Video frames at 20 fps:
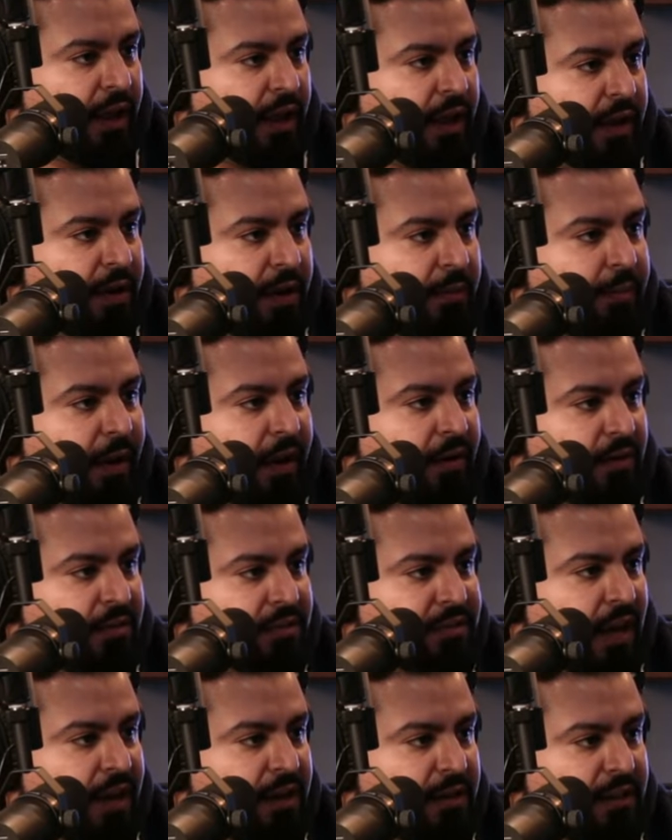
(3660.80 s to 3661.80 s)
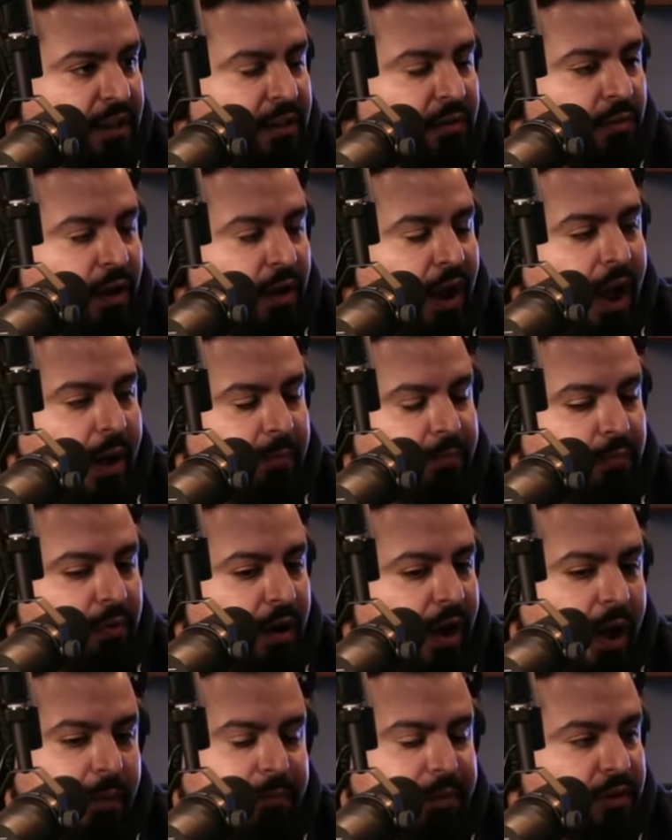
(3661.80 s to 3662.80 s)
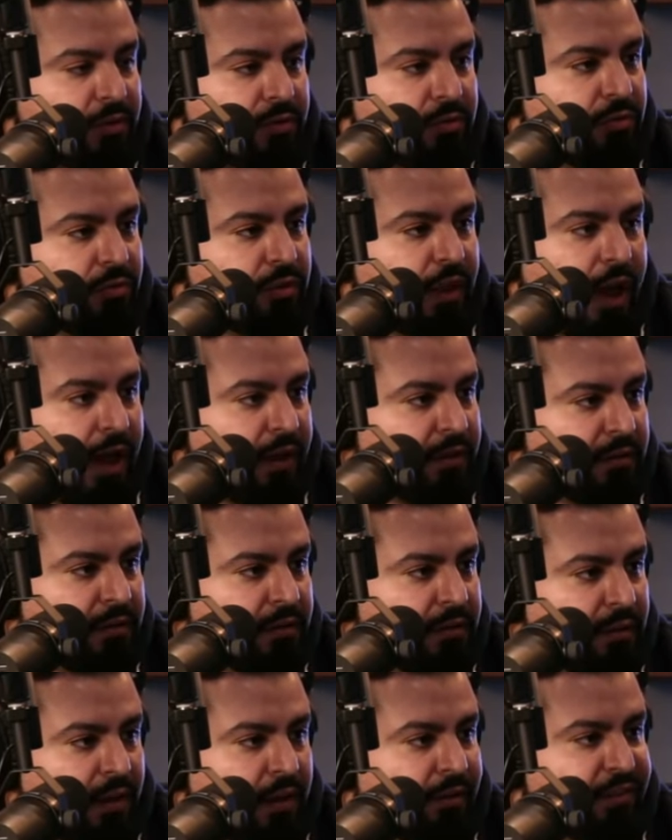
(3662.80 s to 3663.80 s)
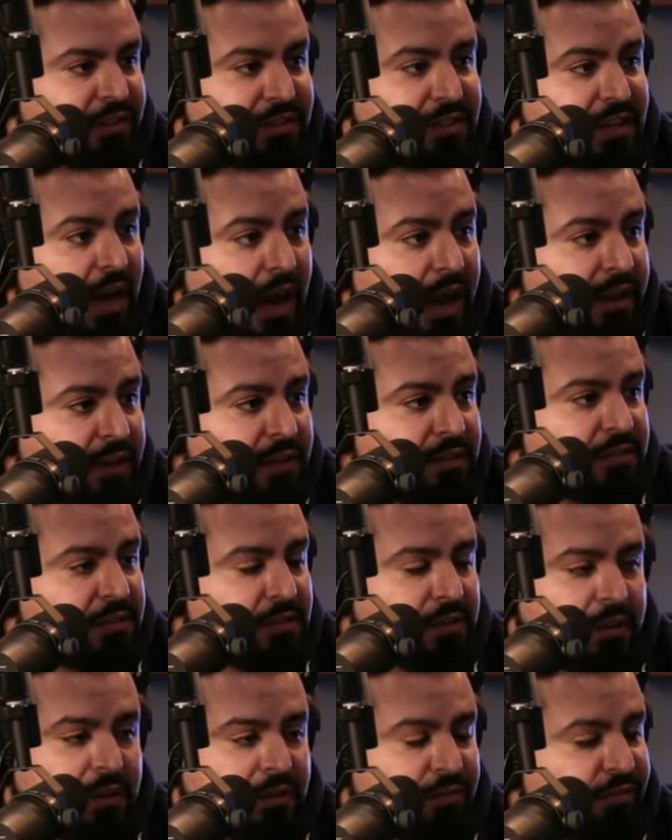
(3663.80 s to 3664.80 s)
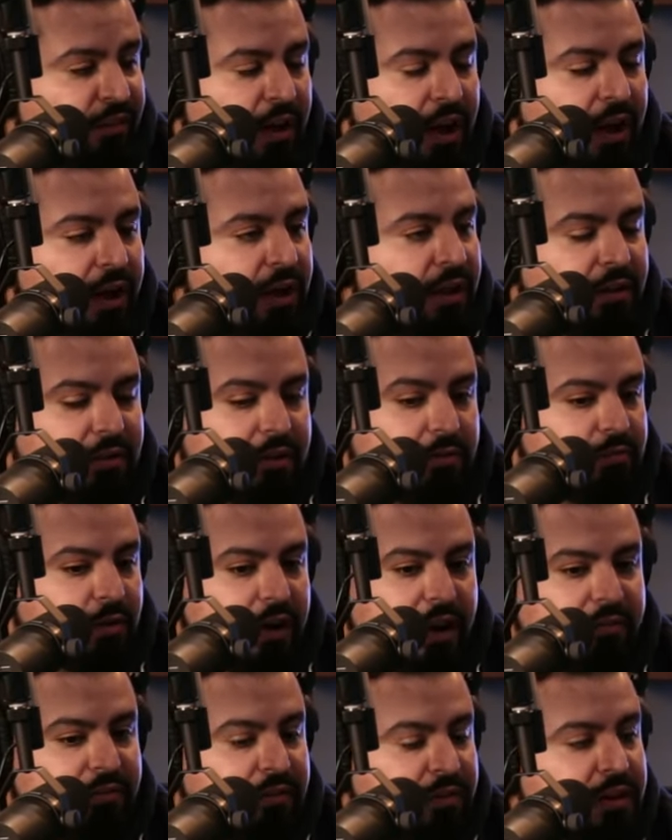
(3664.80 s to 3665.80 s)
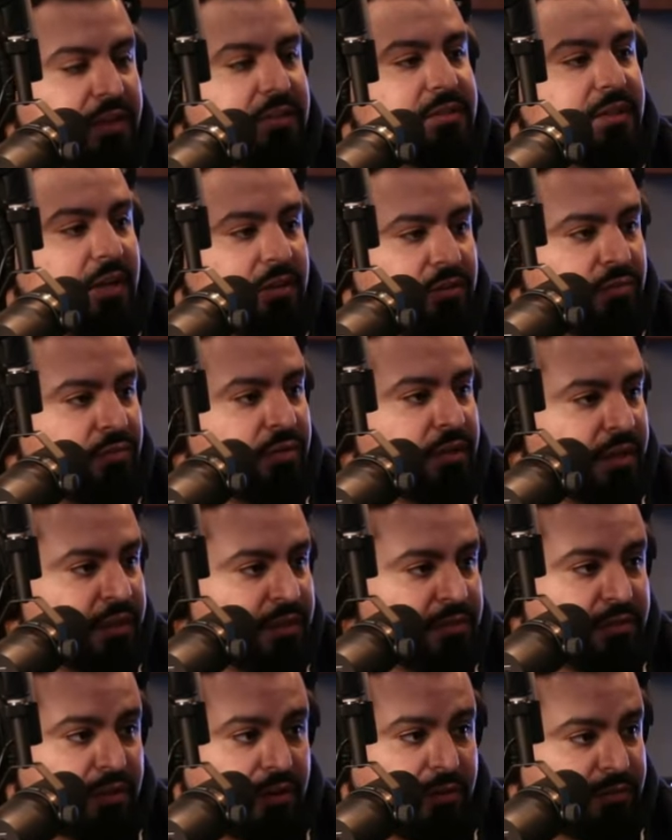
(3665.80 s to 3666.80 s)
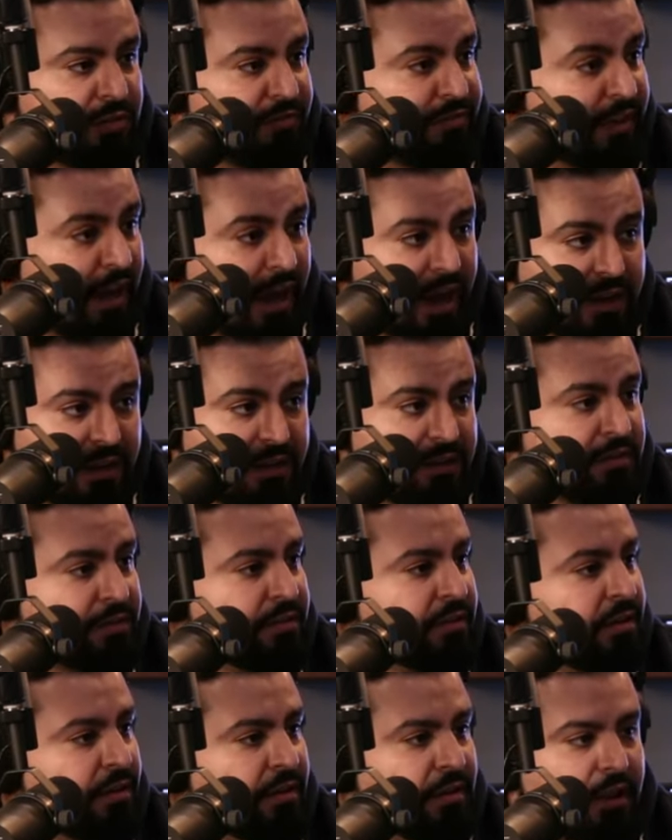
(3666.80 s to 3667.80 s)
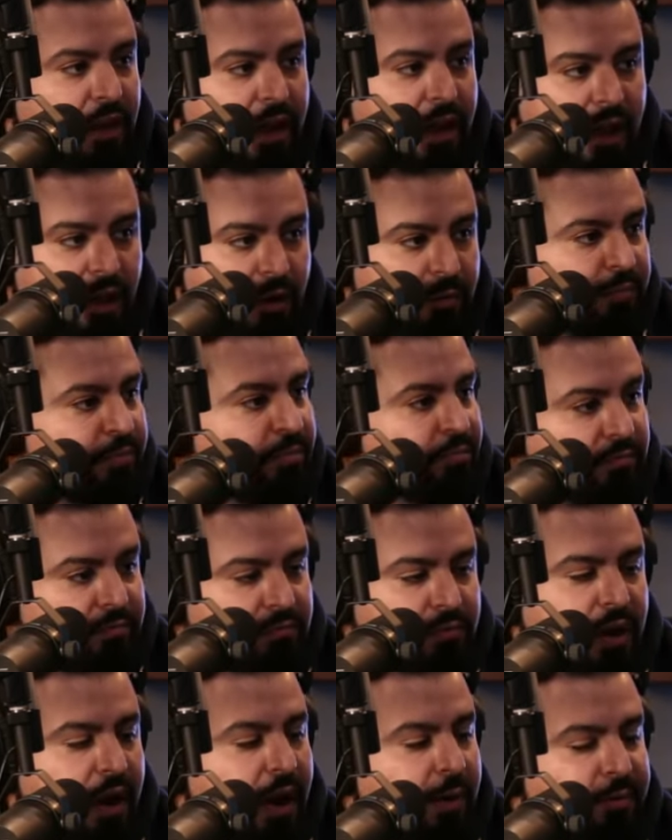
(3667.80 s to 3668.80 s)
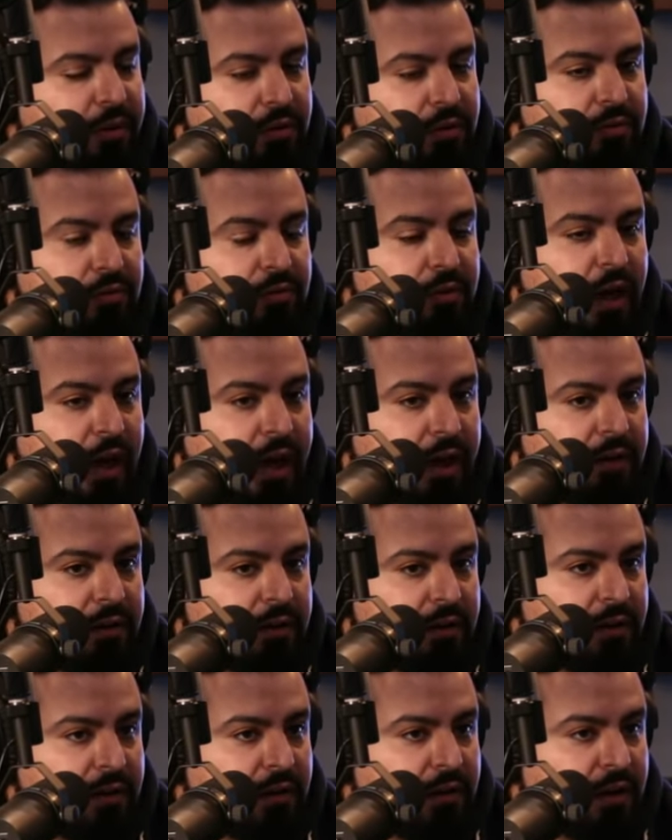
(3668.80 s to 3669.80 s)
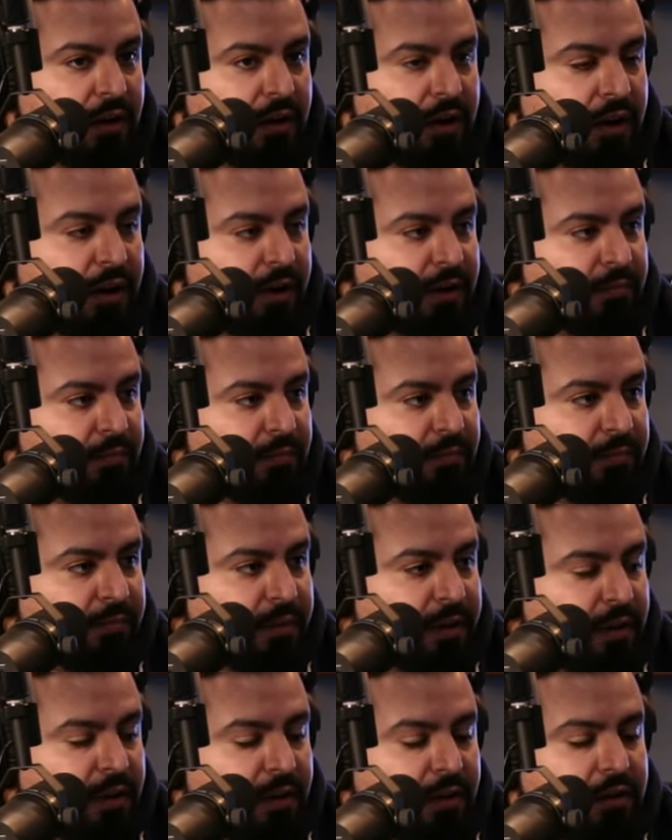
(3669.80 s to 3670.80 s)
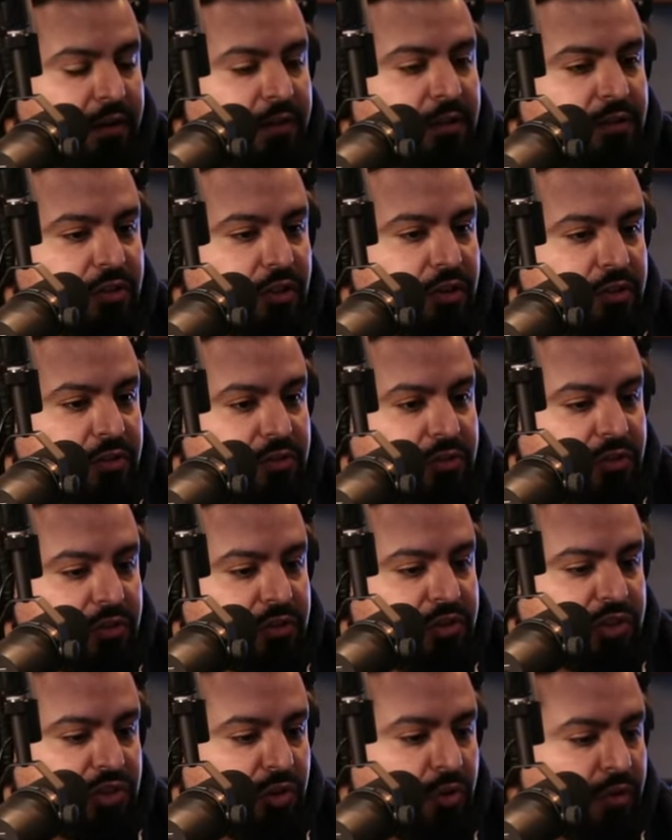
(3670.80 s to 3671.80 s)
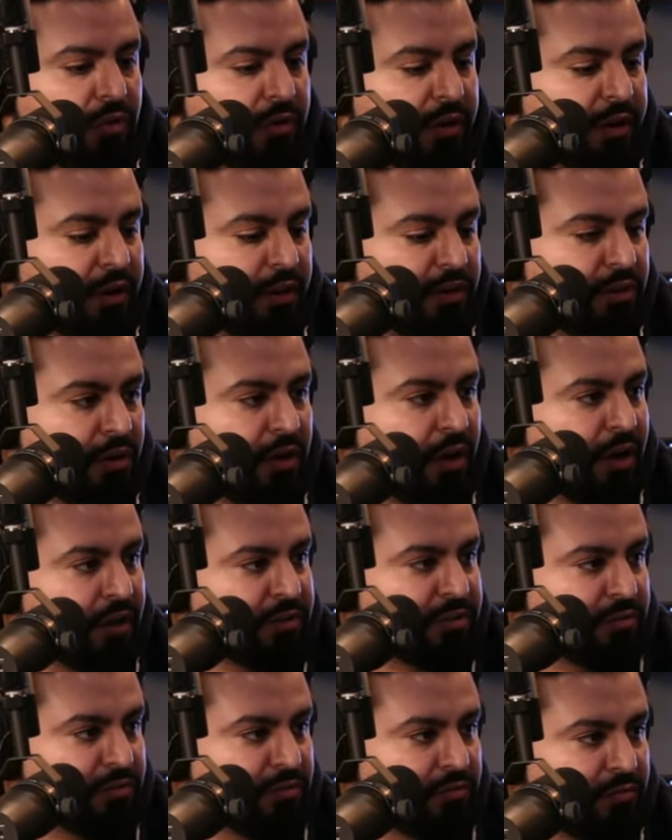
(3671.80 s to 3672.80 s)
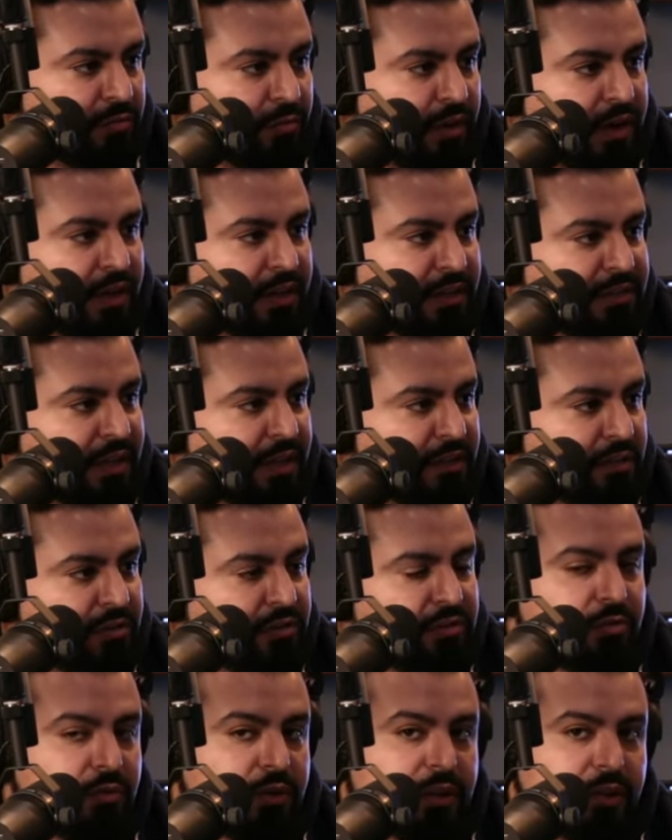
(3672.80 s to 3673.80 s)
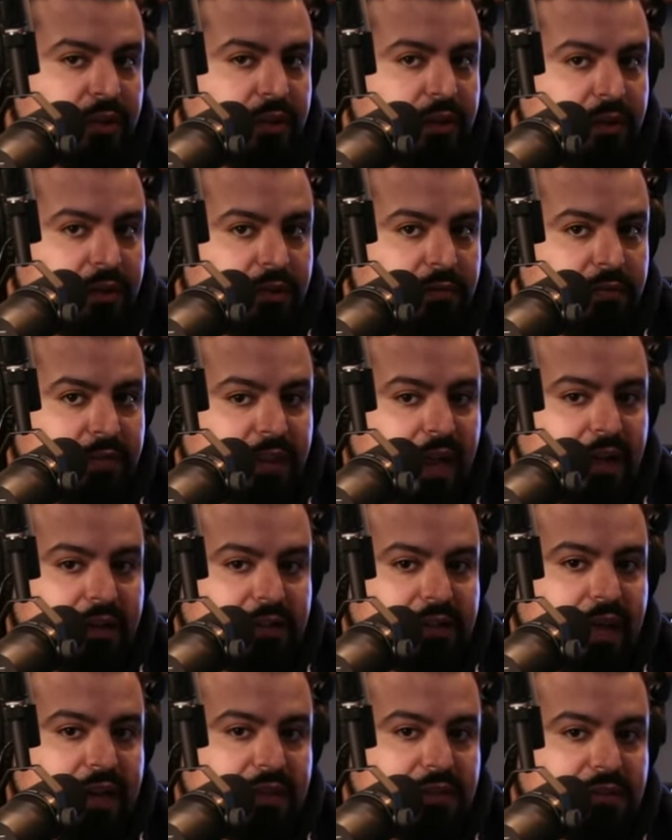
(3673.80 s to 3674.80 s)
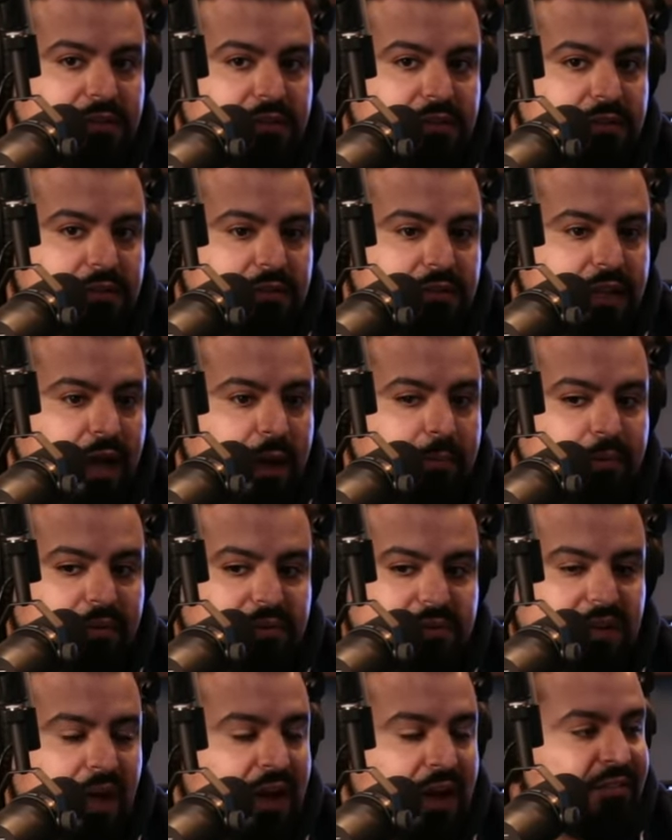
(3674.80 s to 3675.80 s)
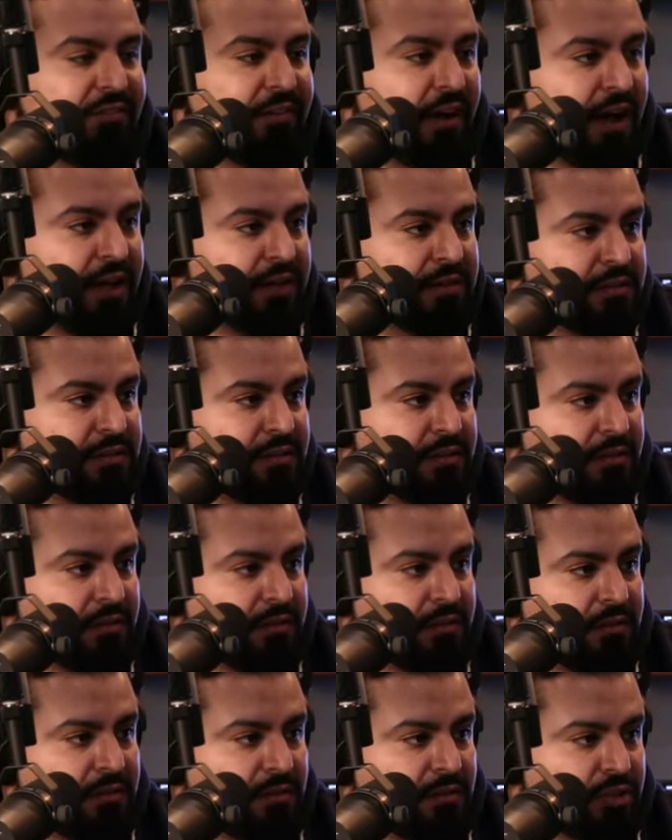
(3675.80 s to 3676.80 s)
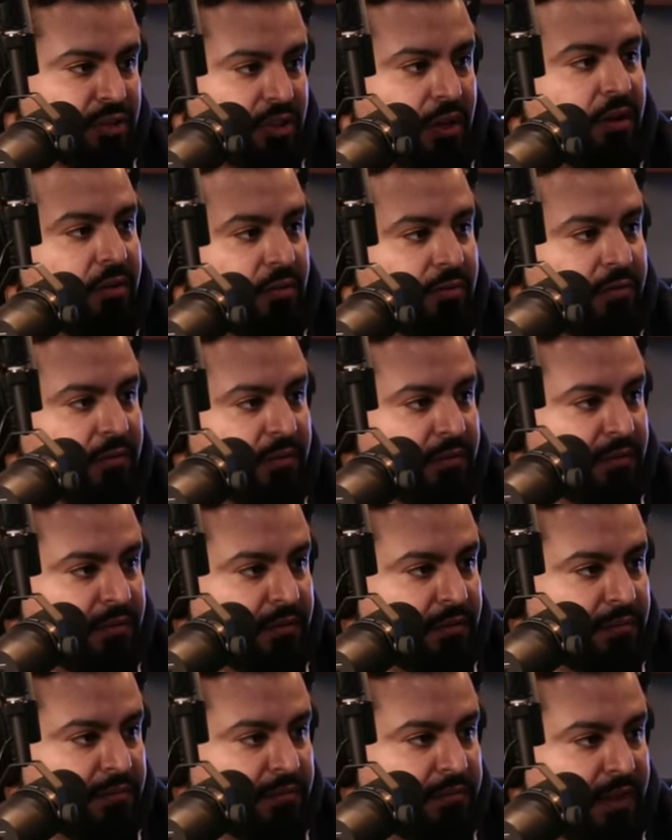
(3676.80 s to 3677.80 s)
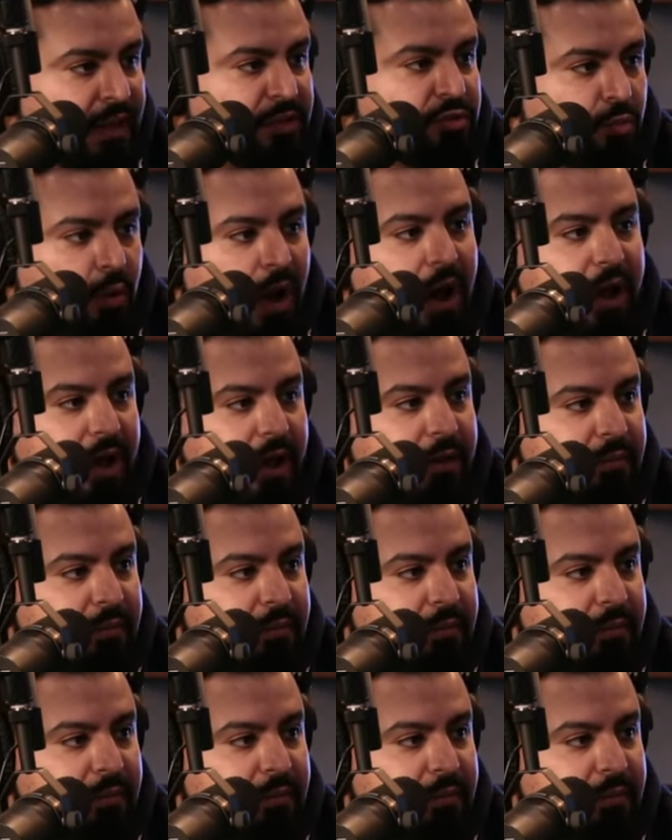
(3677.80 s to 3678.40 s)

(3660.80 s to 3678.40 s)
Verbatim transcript: yeah apparel side of thing we're happy we're happy to do that if it's that guidance it's fine it, whatever it is that you need in terms of guidance help we're happy to do that i appreciate um, that a lot your your story and your hustle what it is that you're doing that that is that personifies the show that's Thank why you.